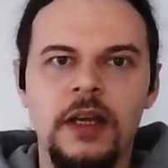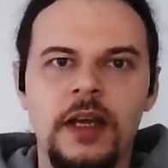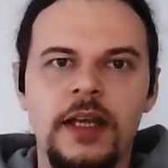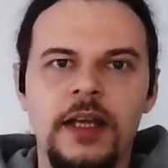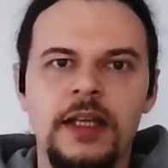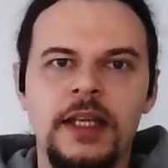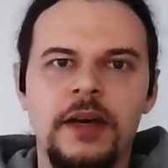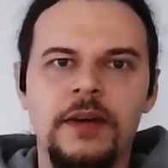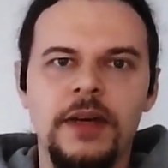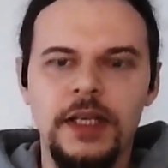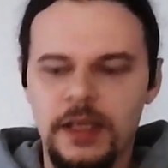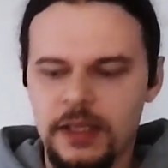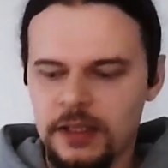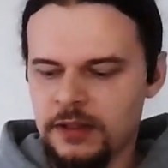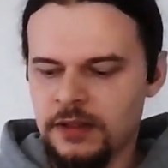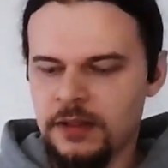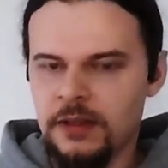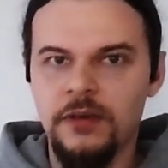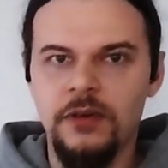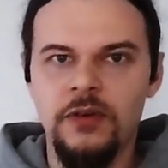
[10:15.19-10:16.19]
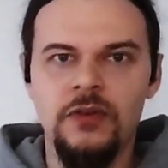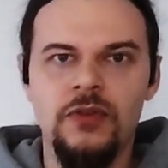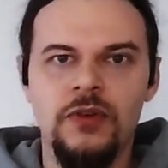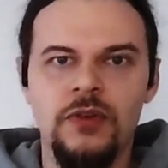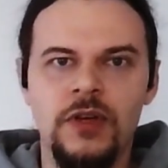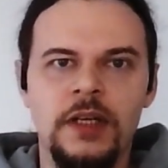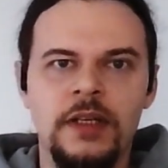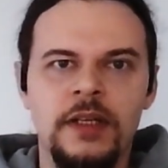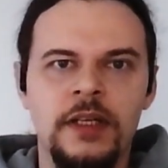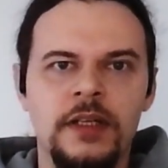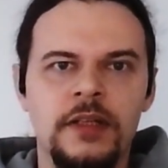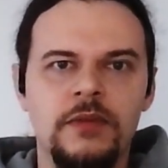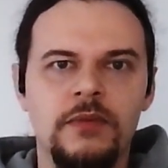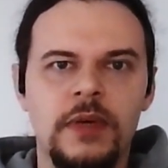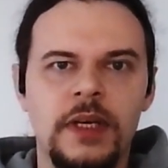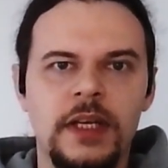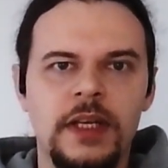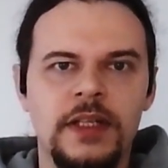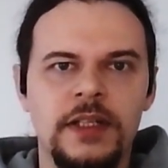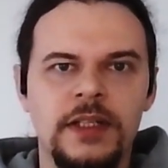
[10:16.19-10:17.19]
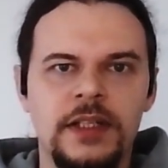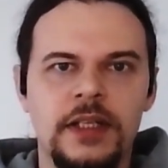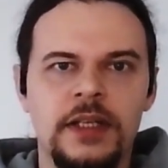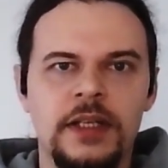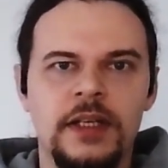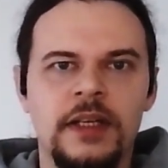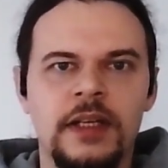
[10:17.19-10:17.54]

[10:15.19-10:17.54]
and now I can run it with